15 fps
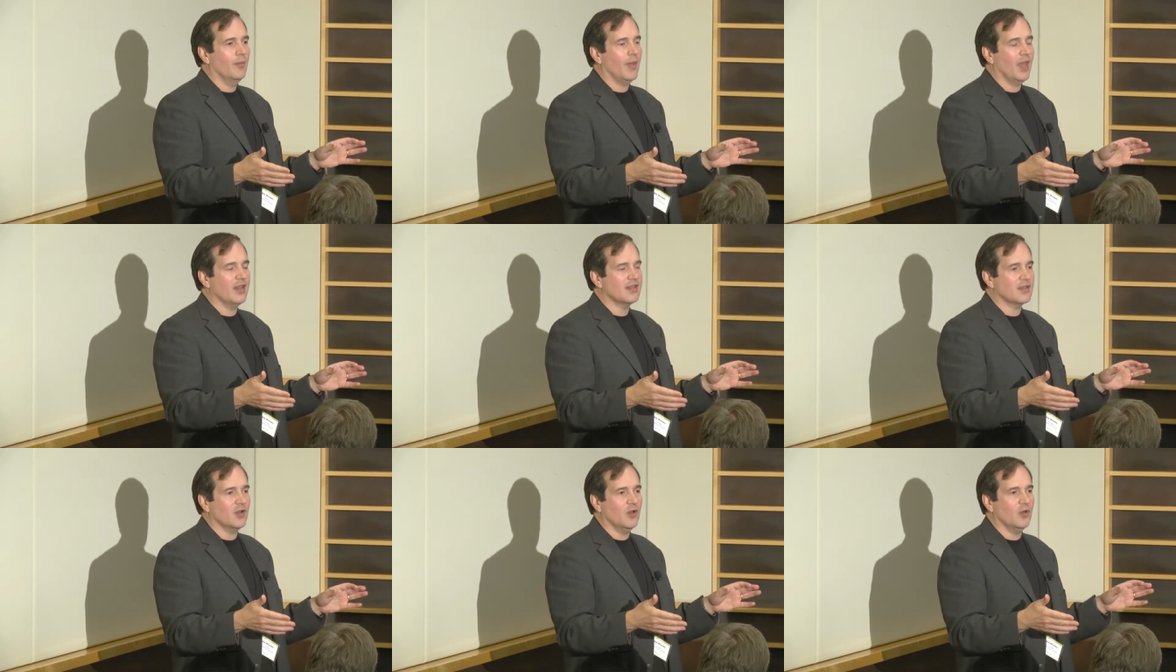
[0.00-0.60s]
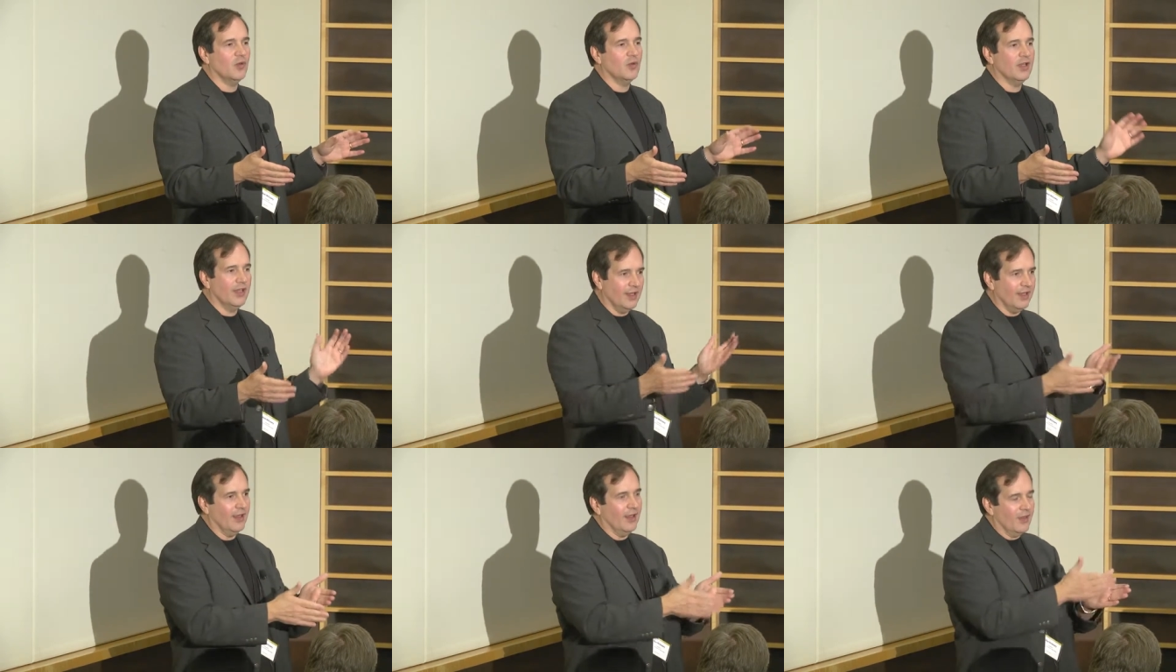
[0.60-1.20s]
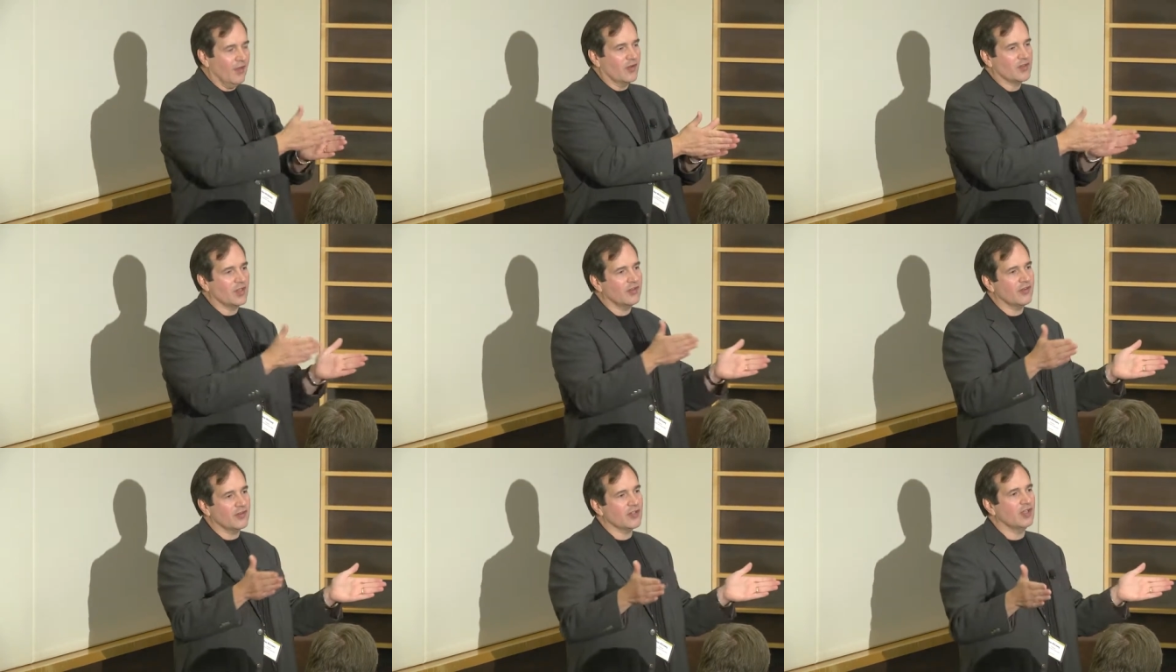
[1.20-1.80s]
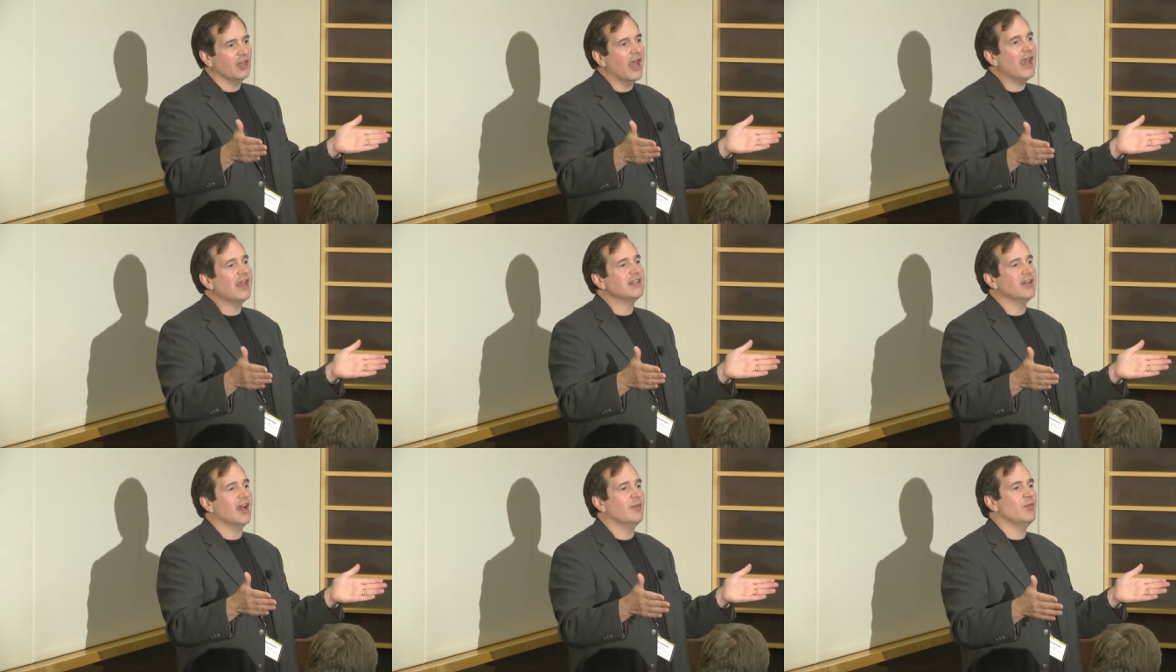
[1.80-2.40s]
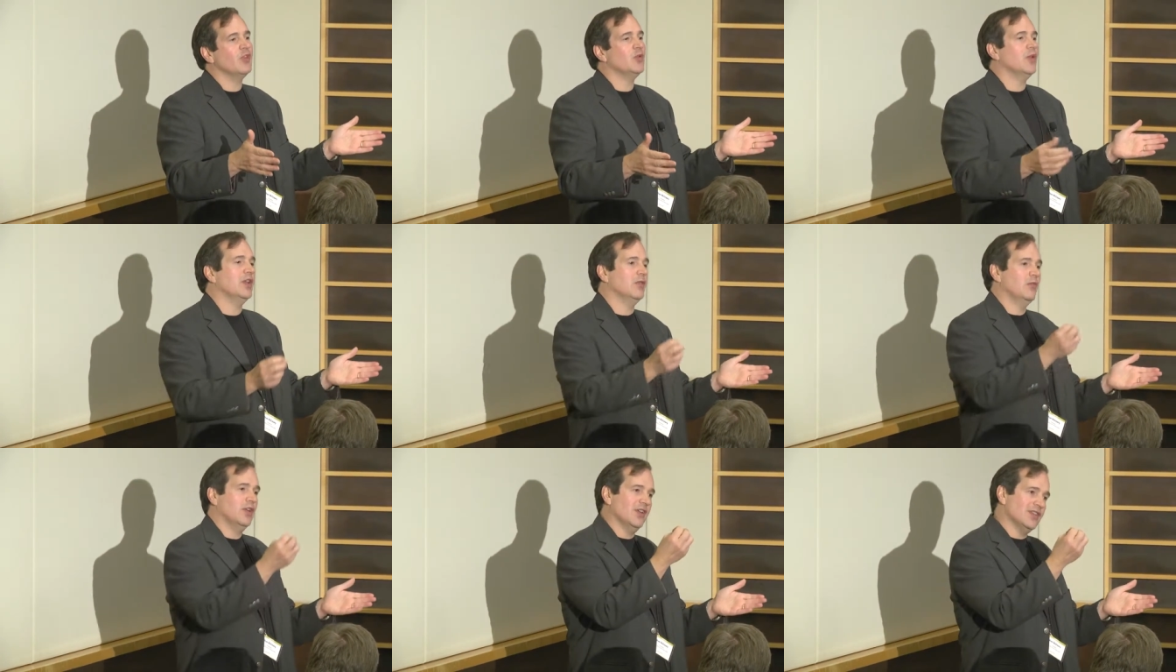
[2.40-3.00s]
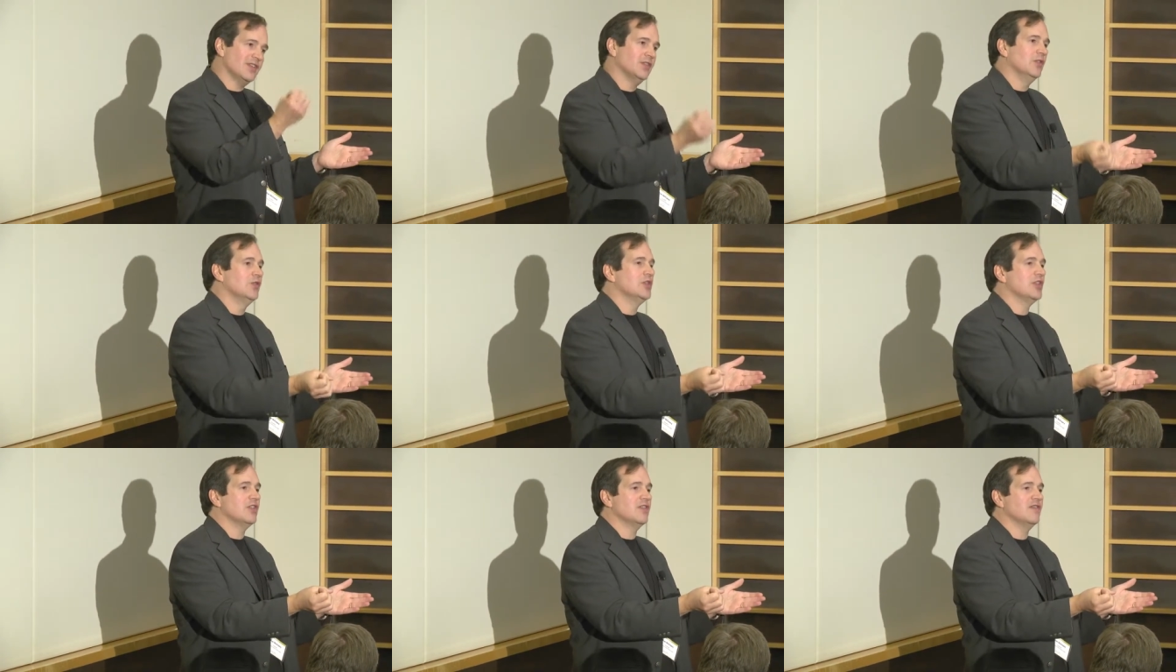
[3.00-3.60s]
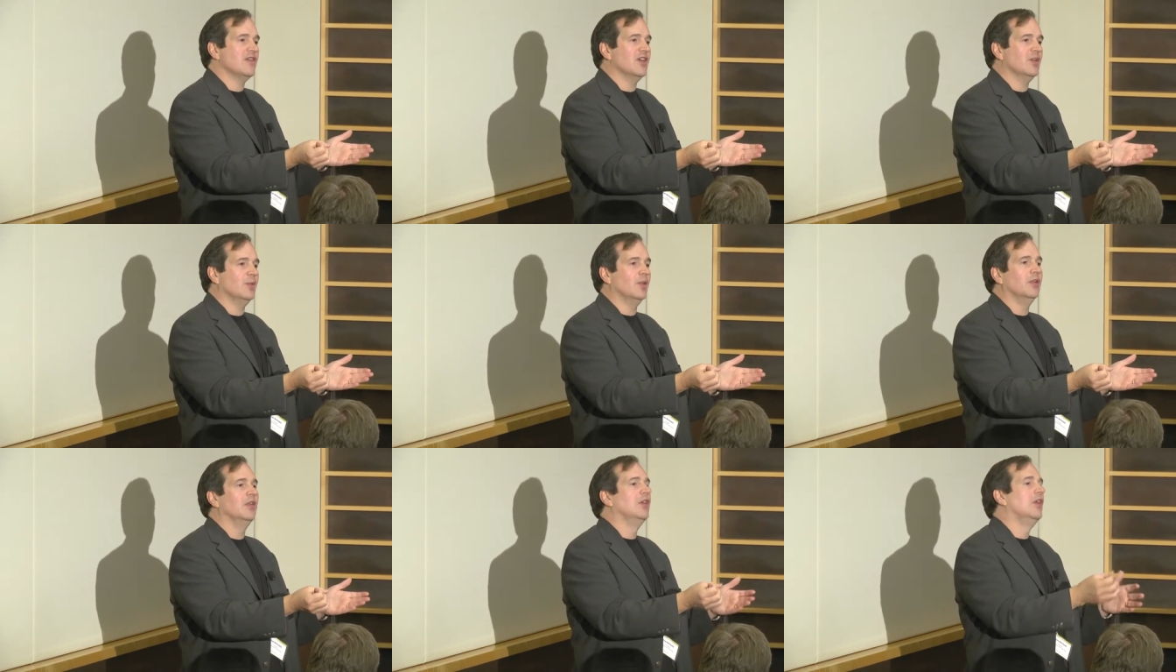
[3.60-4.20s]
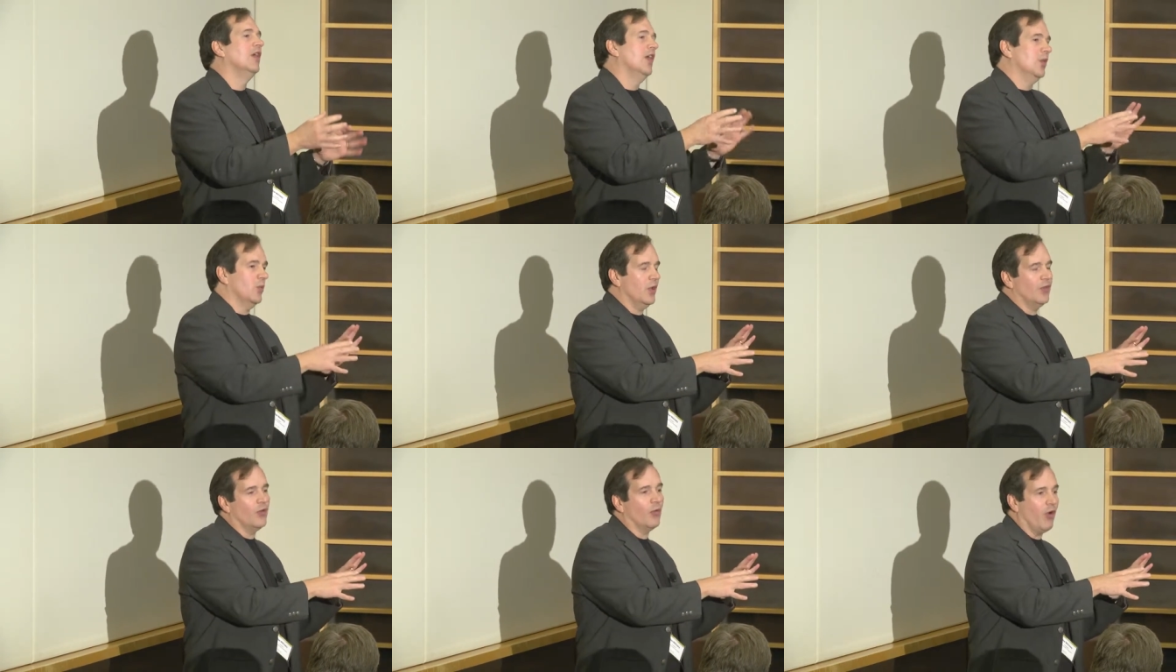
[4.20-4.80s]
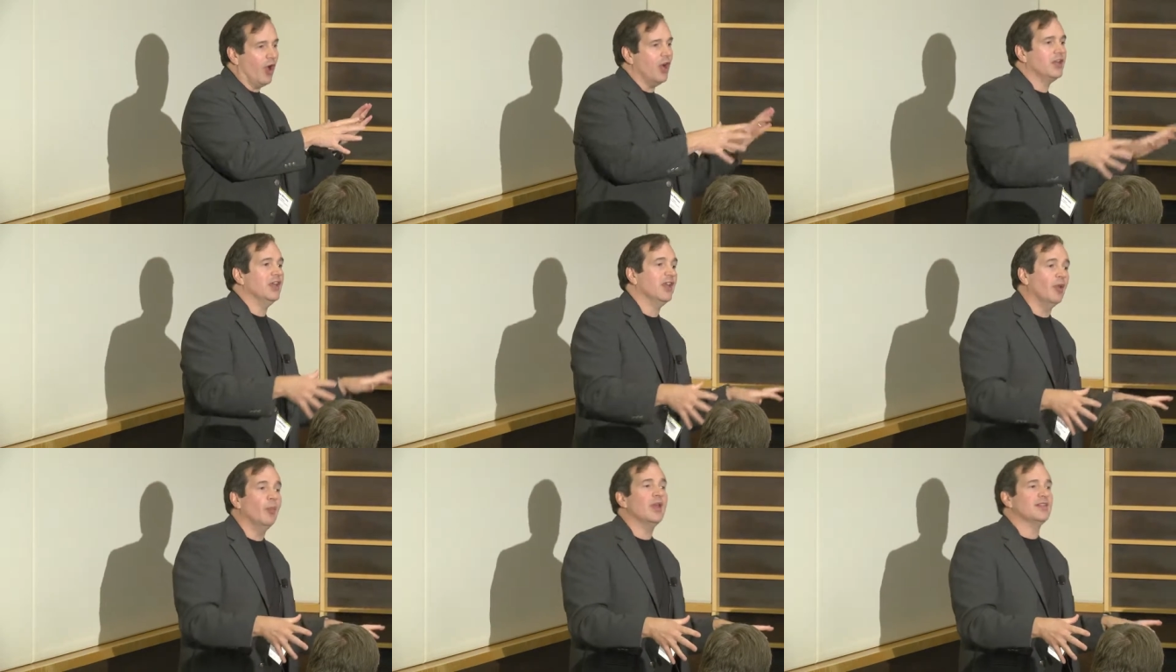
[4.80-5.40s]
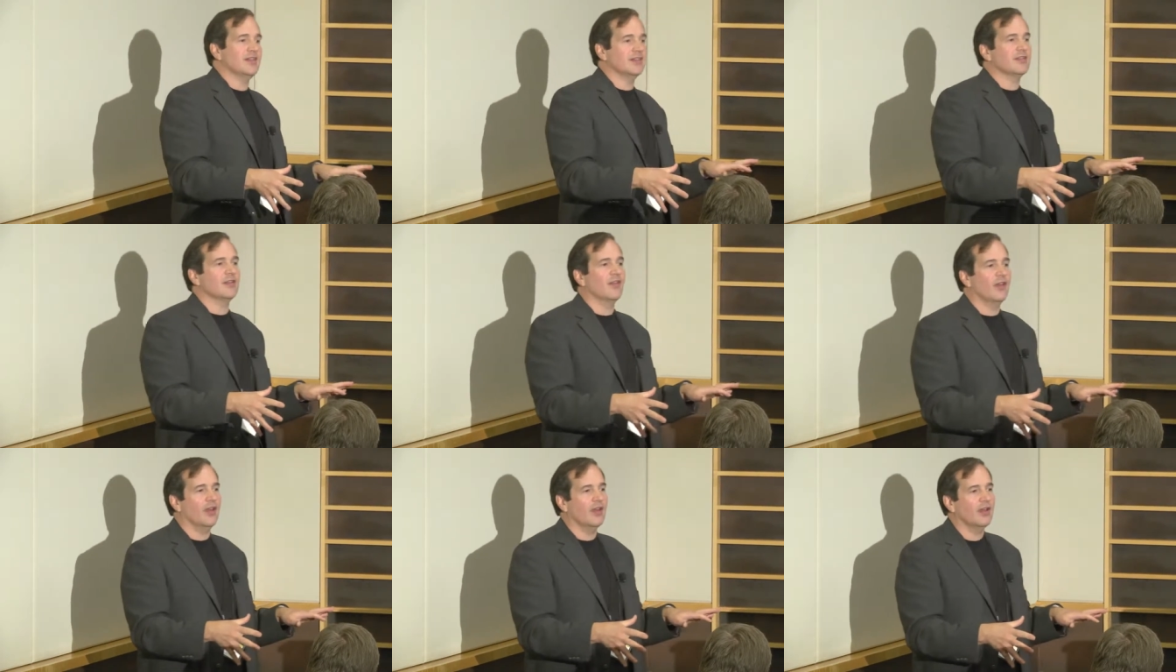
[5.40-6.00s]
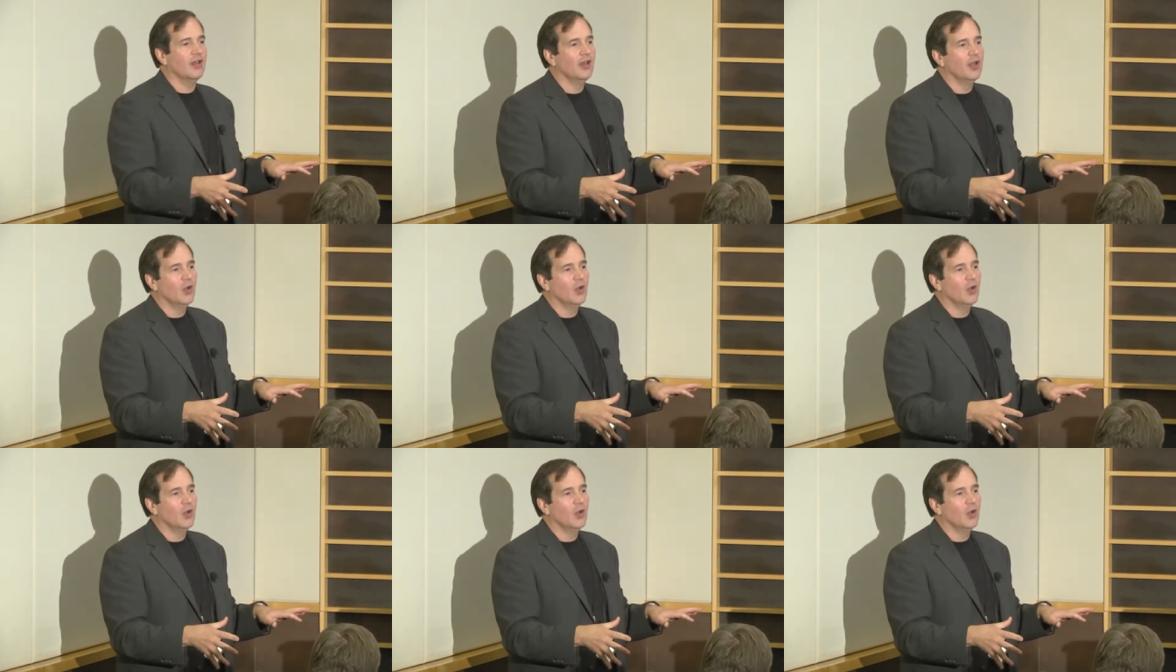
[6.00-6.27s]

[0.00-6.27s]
And so there's a lag time between when a solution is available and when the raw databases are there.